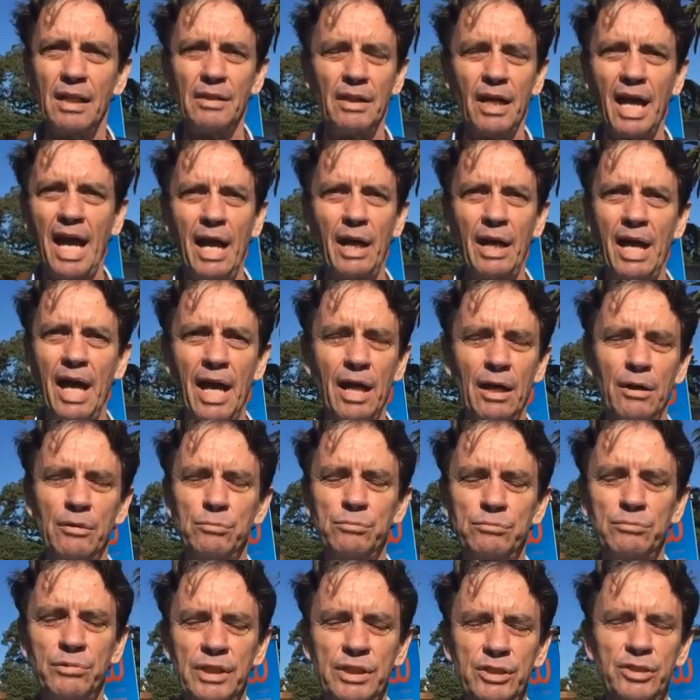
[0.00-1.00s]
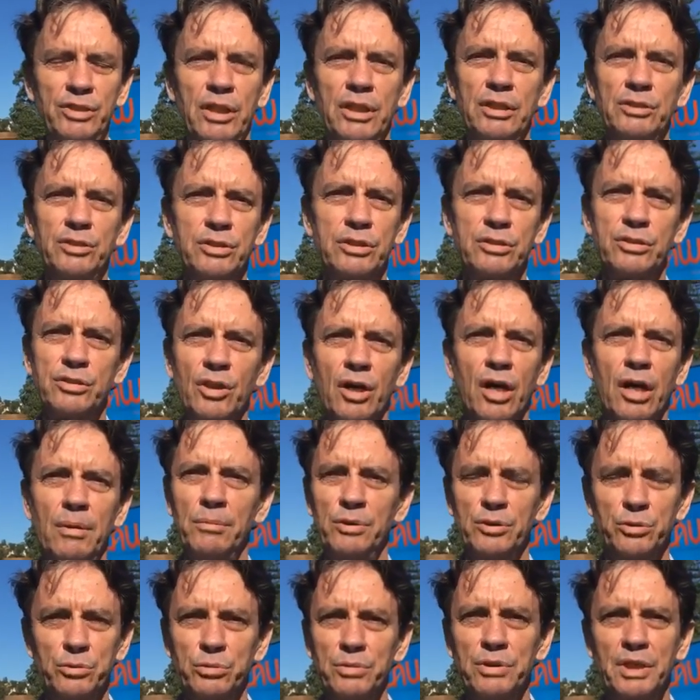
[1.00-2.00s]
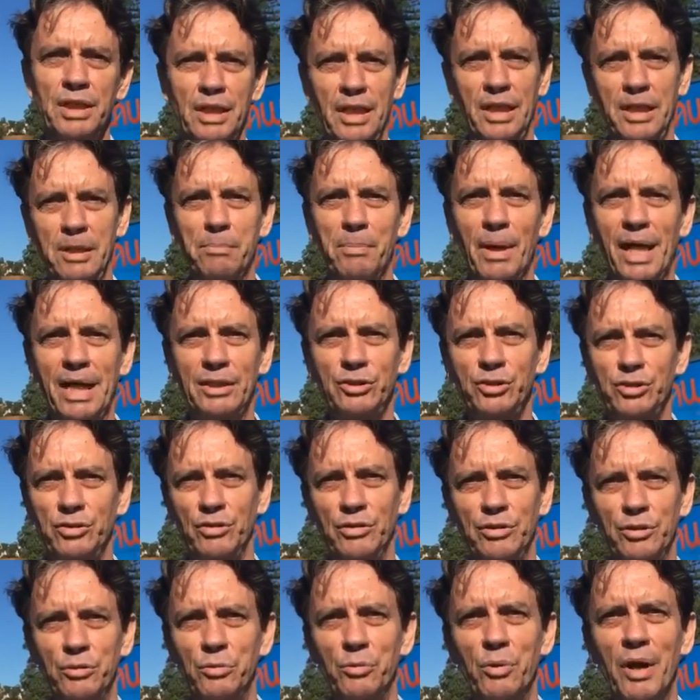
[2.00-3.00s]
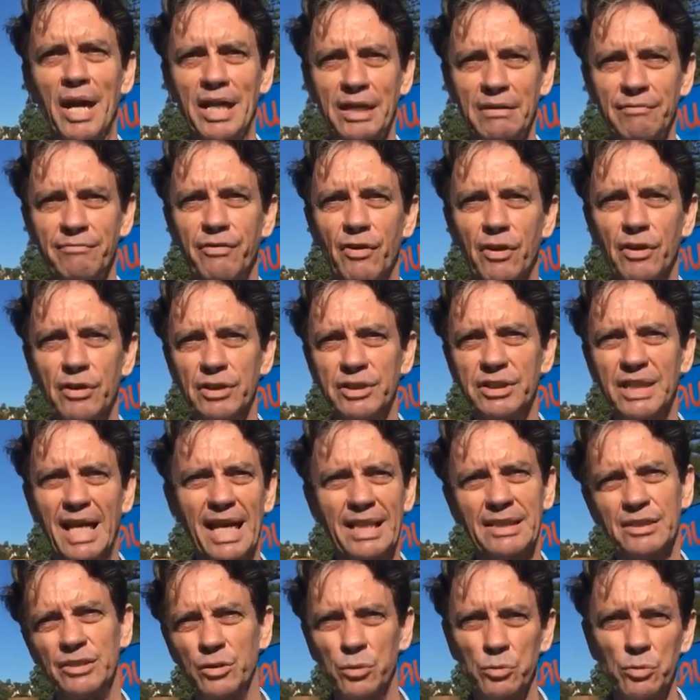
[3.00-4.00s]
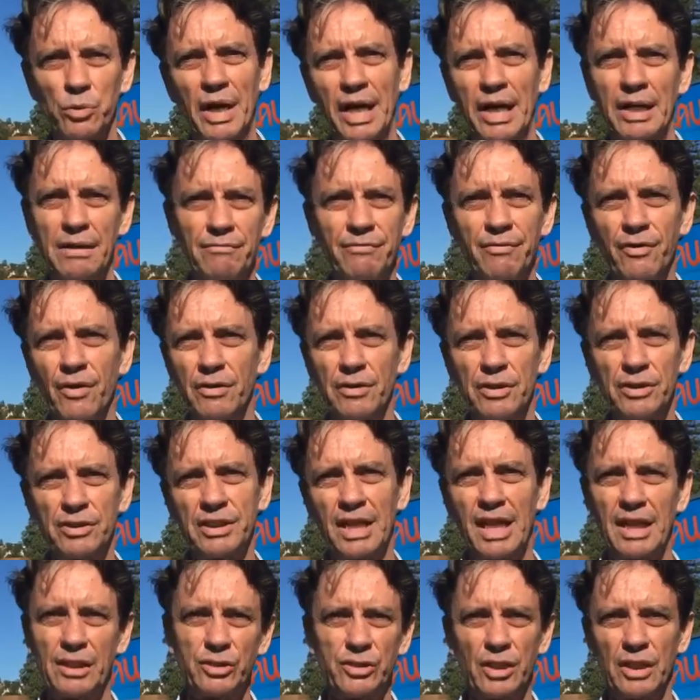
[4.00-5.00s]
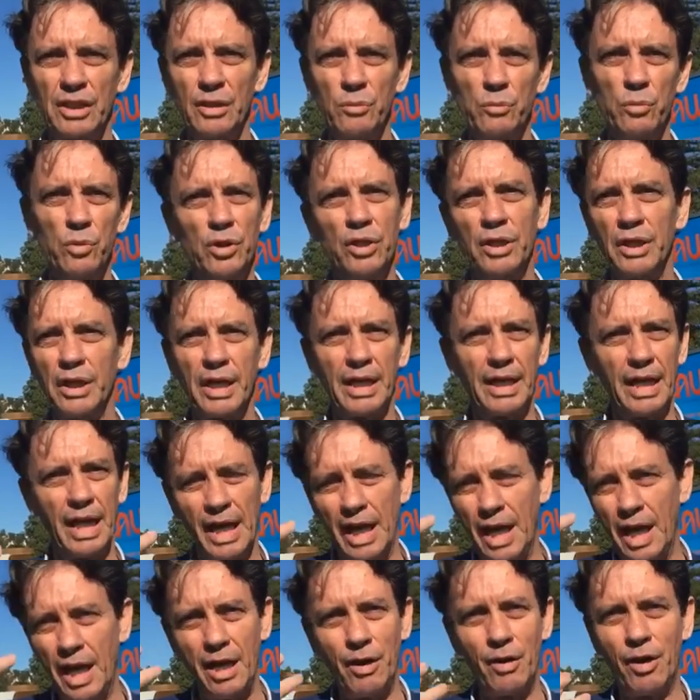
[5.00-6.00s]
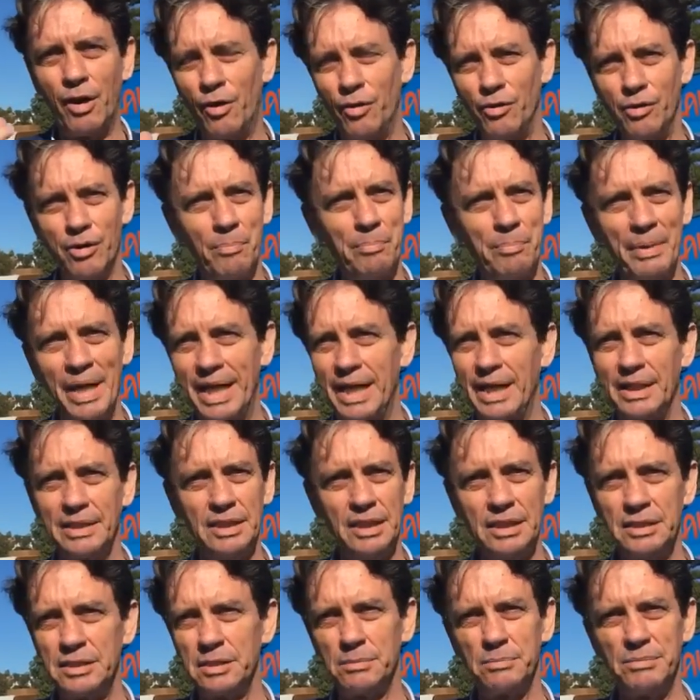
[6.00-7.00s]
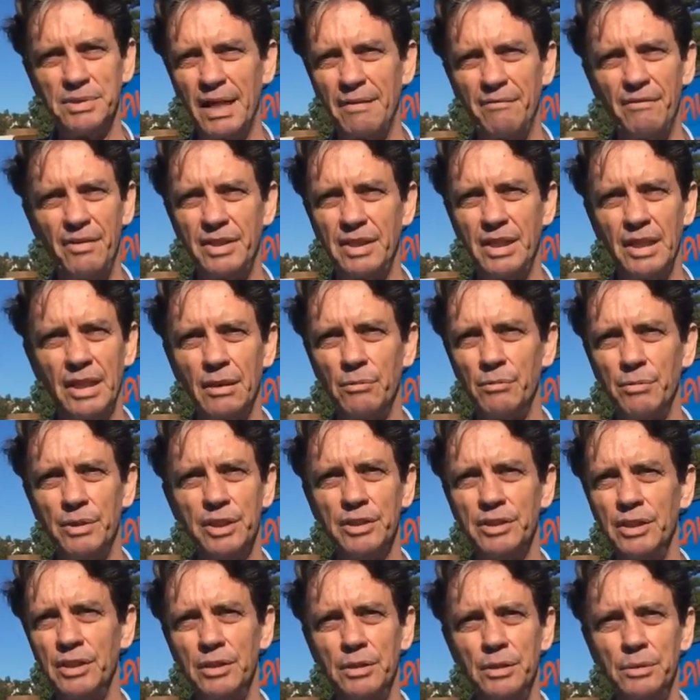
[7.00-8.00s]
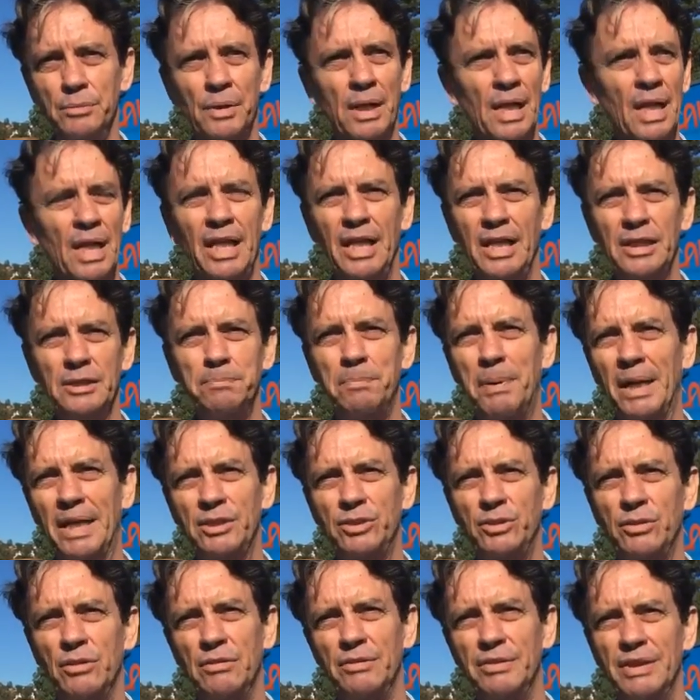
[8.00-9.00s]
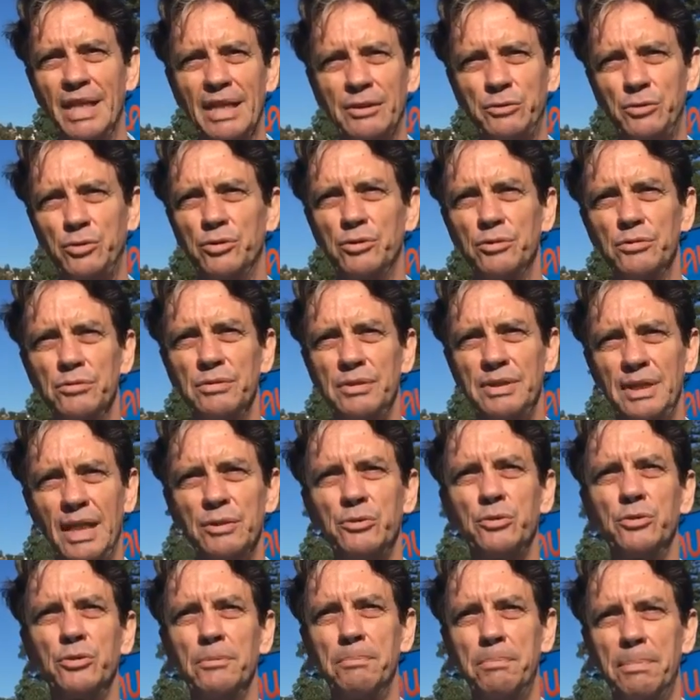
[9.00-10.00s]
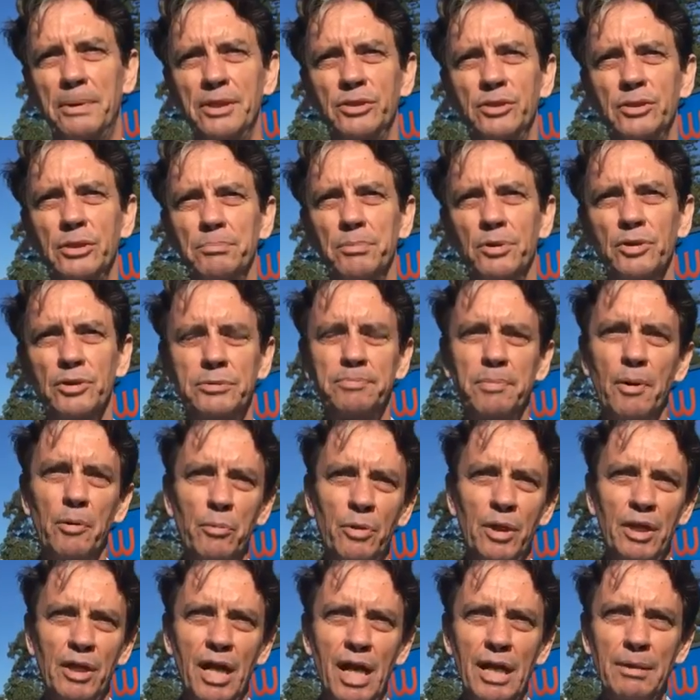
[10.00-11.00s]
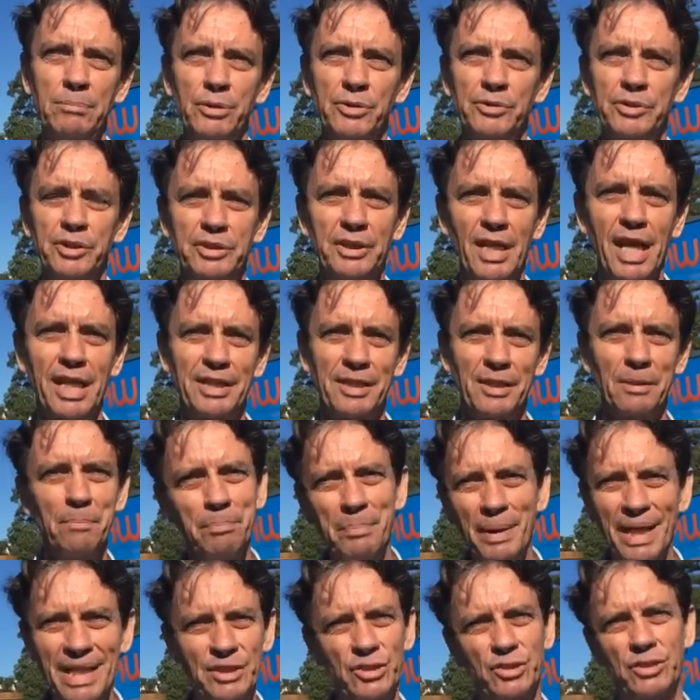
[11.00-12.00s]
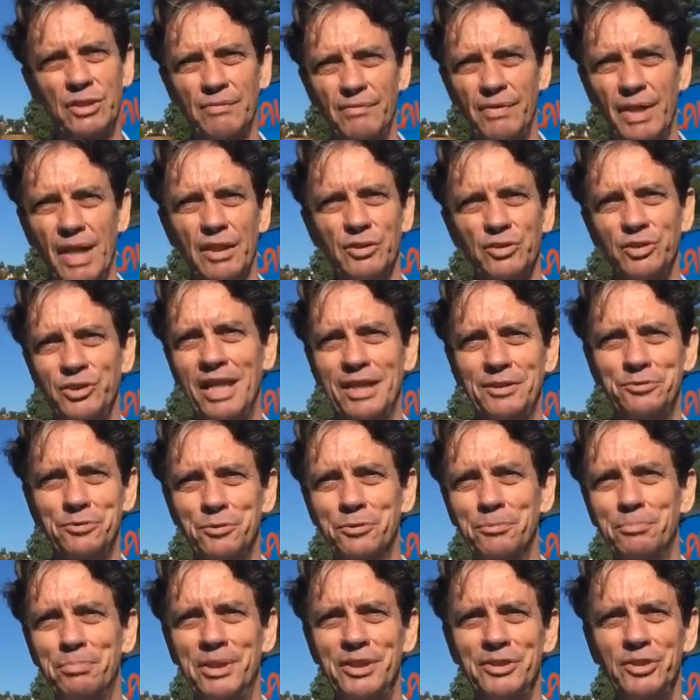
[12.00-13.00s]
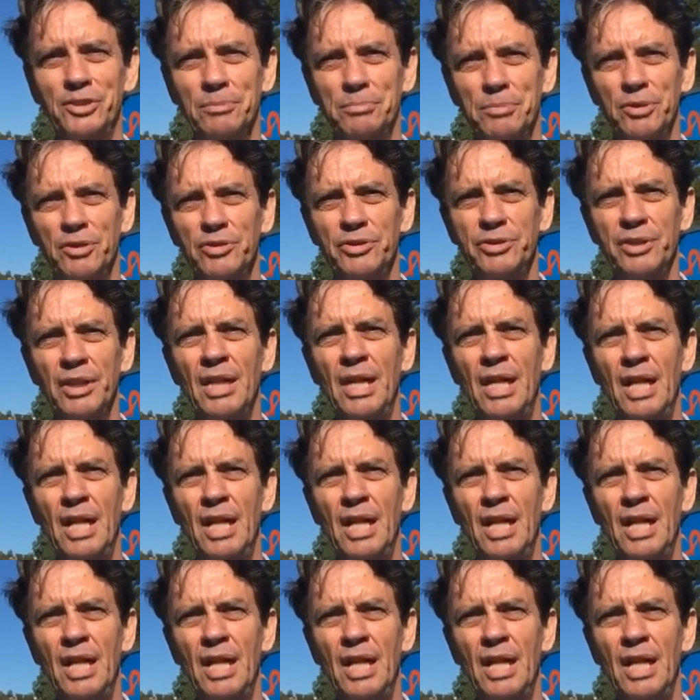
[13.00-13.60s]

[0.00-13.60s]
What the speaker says: Our research design was really based on a rainforest. How does a rainforest actually work? And how all the mechanisms, everything that we do is based on natural principles. But we're able to take the best of those natural principles,